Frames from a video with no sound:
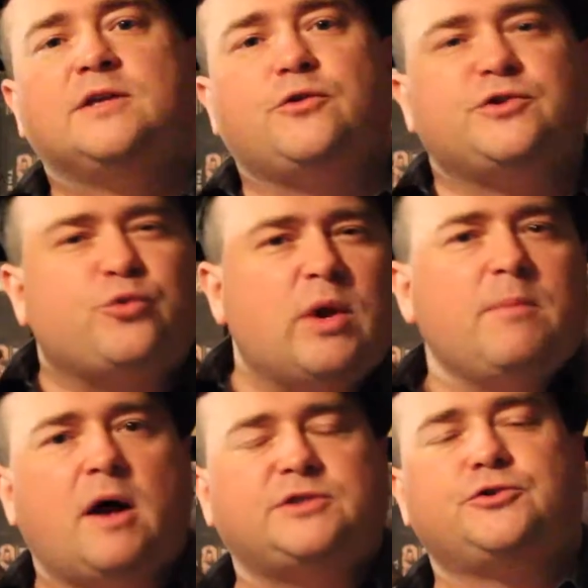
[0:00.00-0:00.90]
So there's three
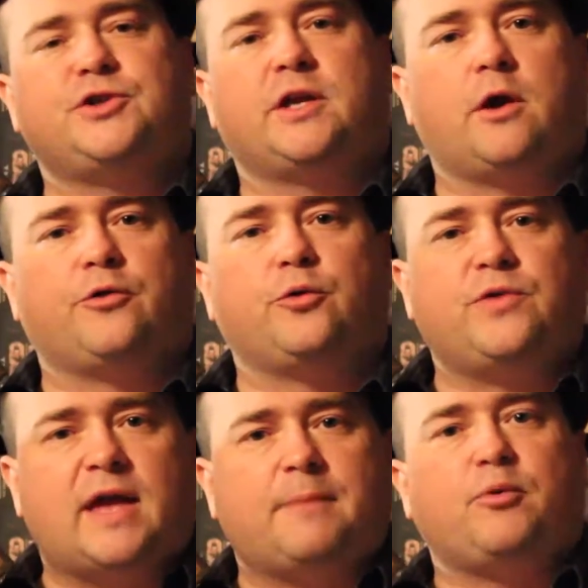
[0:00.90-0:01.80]
monsters you're going to go through
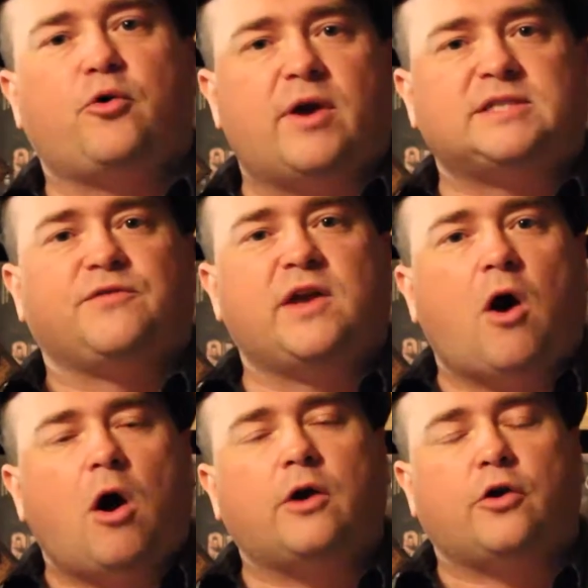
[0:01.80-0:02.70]
that get progressively
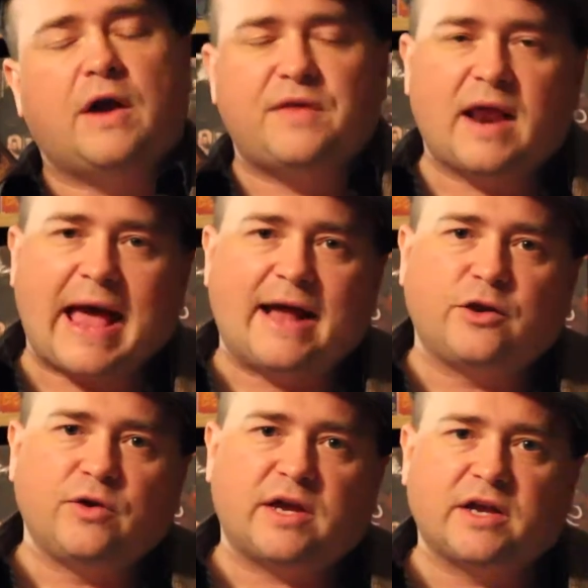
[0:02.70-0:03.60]
harder and that add unique